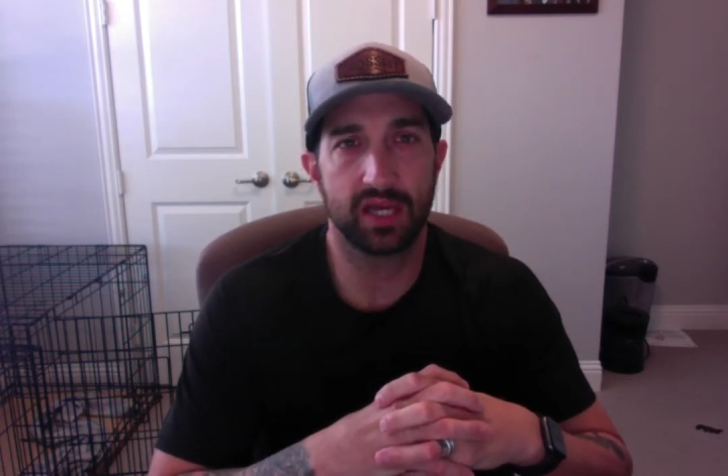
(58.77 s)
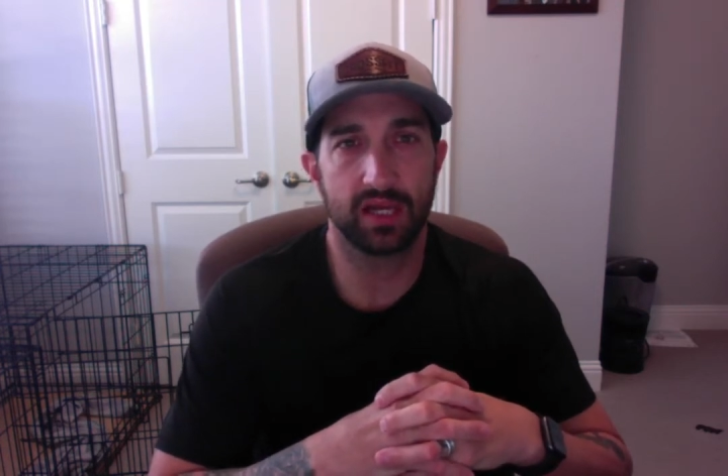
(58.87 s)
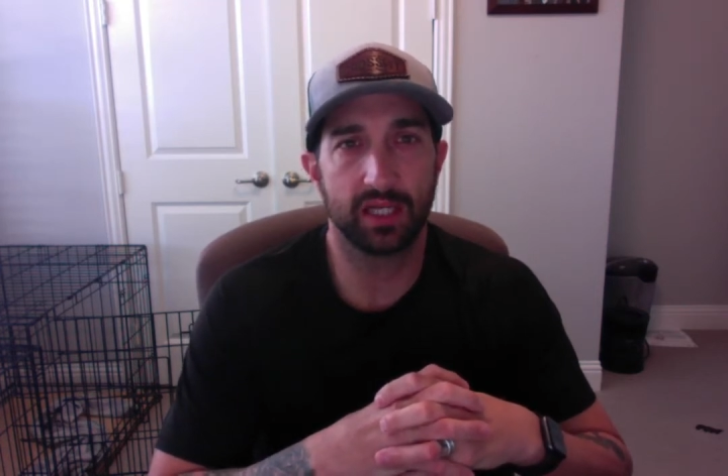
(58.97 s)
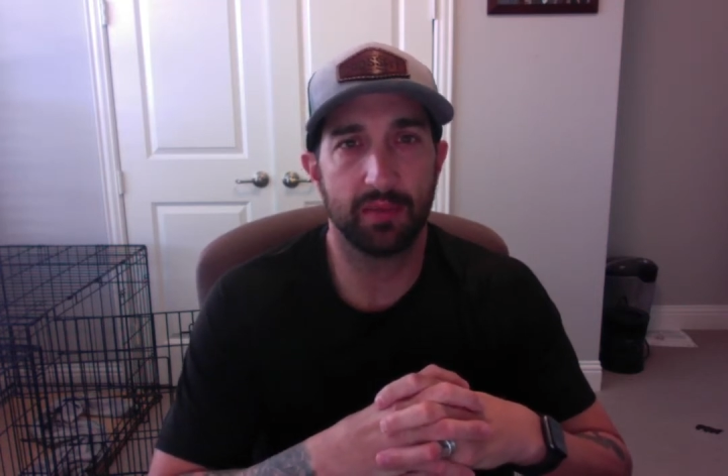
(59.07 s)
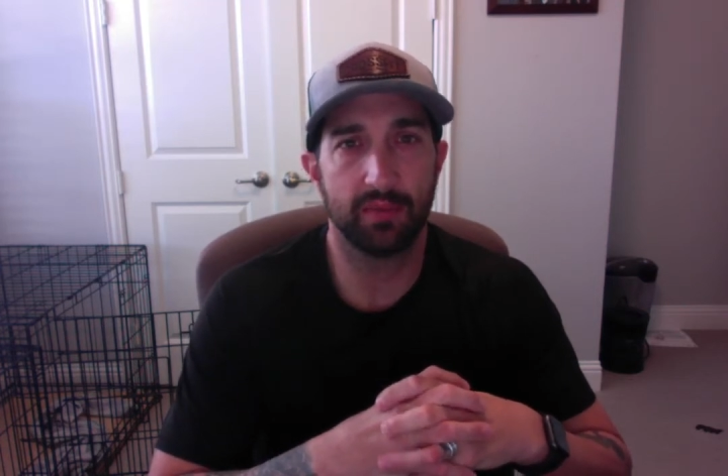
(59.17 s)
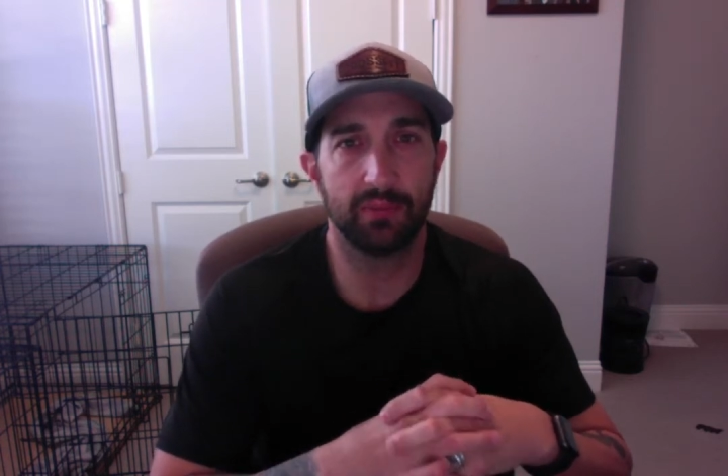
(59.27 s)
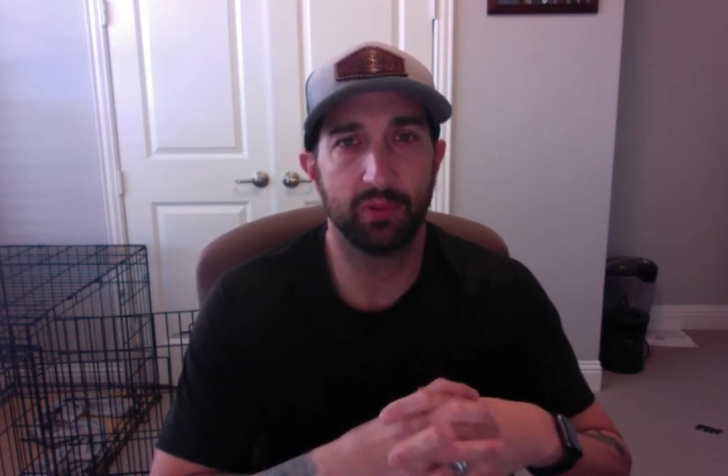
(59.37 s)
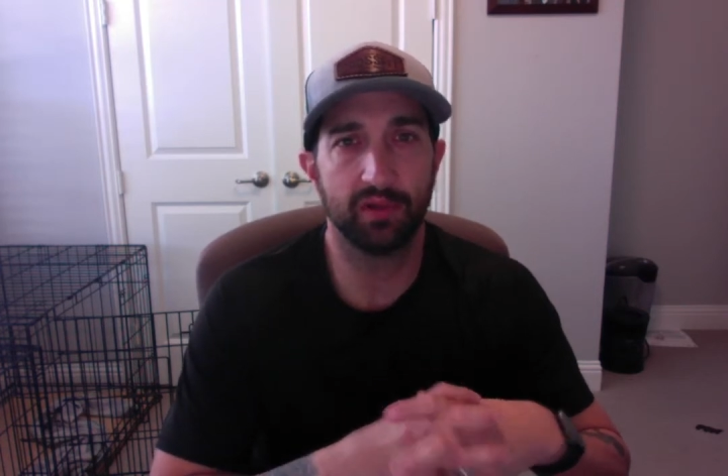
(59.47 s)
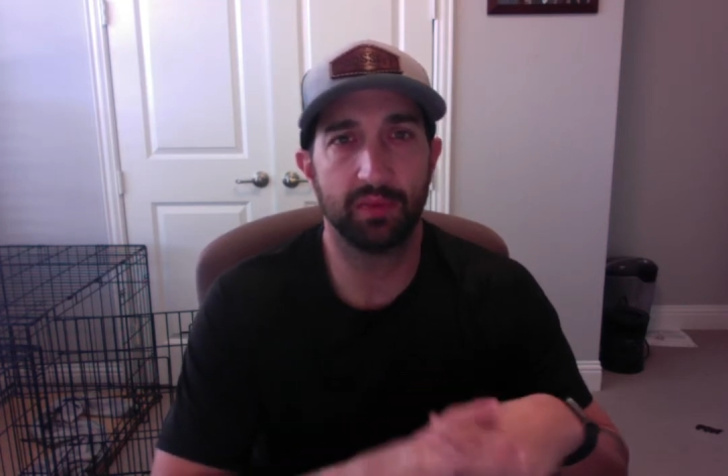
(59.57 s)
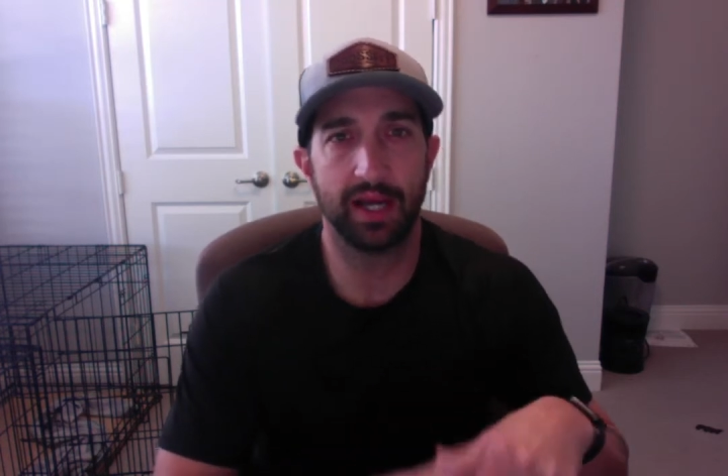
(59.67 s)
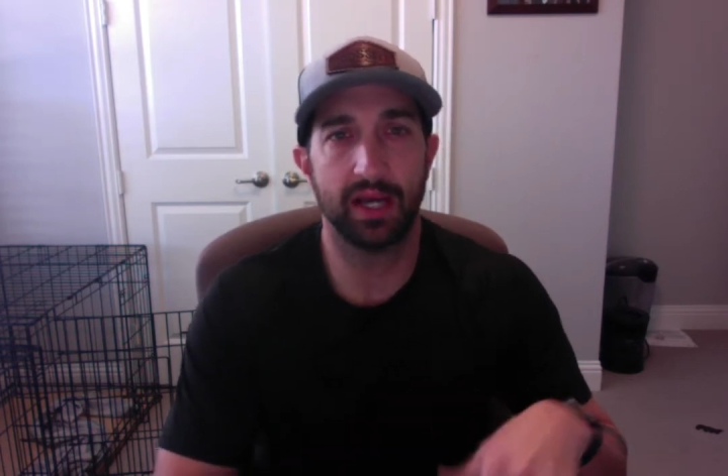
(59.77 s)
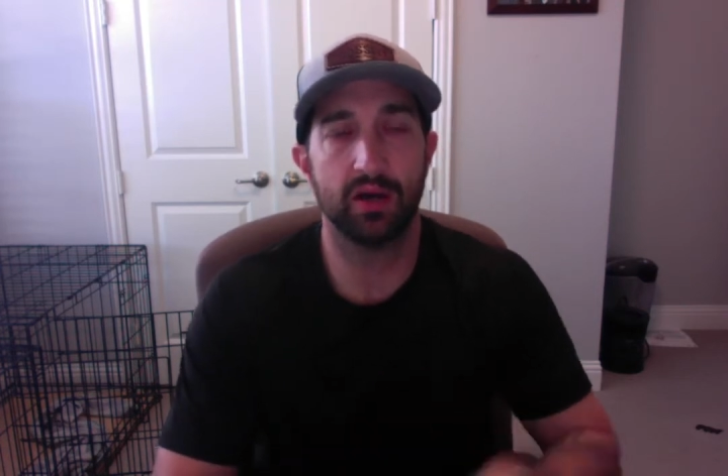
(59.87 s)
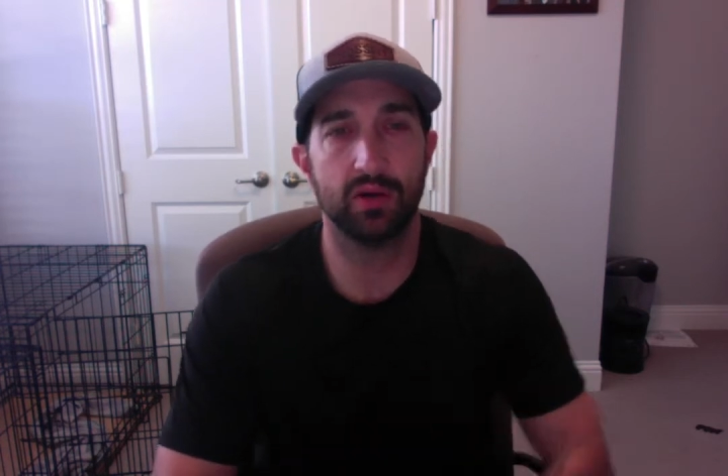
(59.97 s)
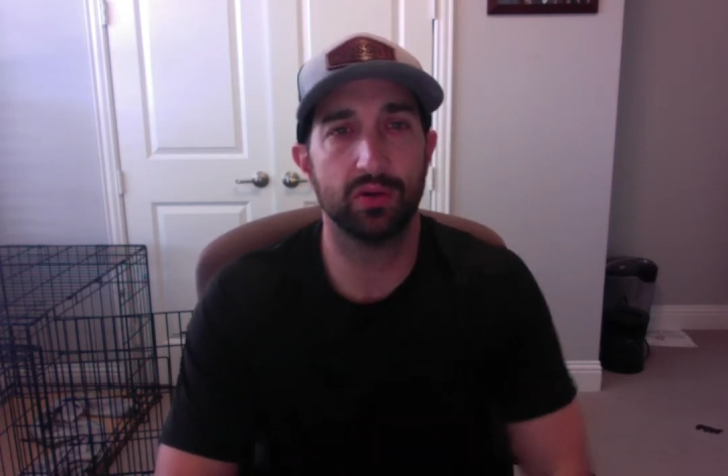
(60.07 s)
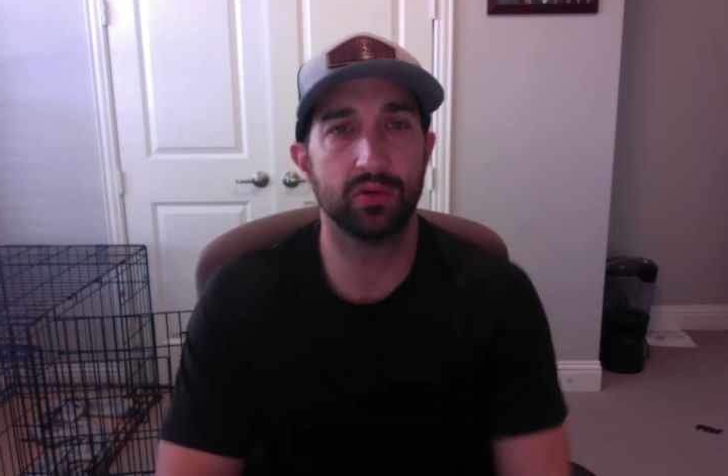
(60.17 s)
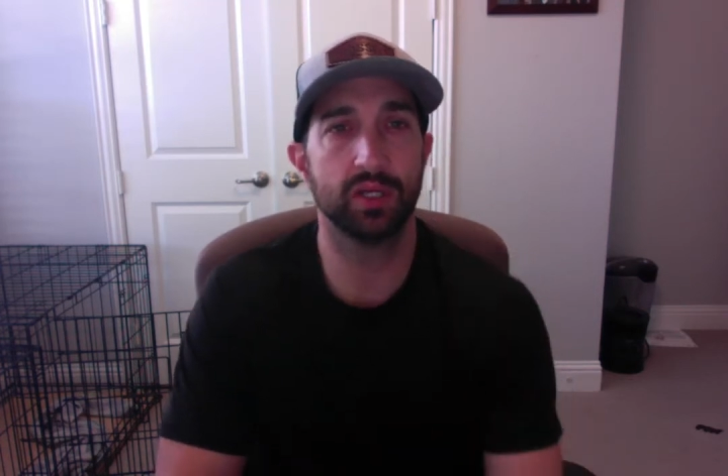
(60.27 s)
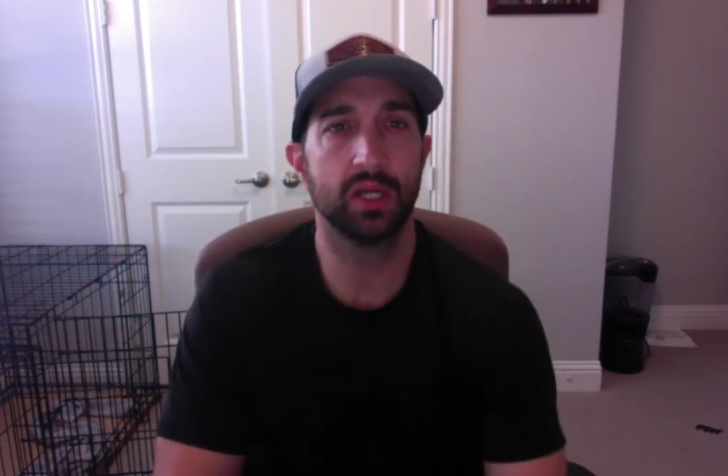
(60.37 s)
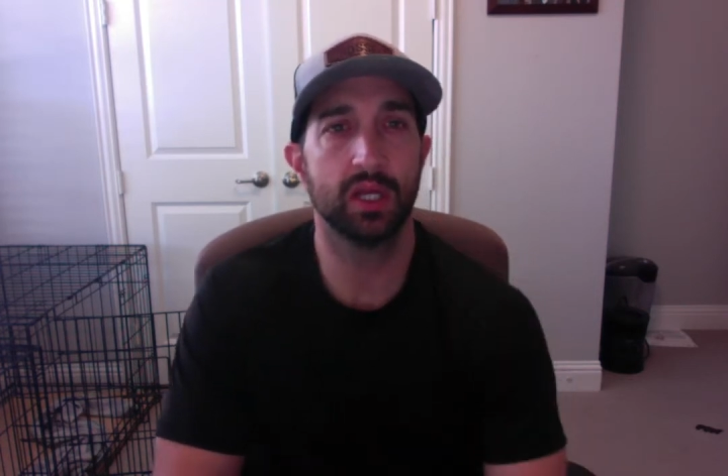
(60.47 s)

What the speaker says: kind of come up with my own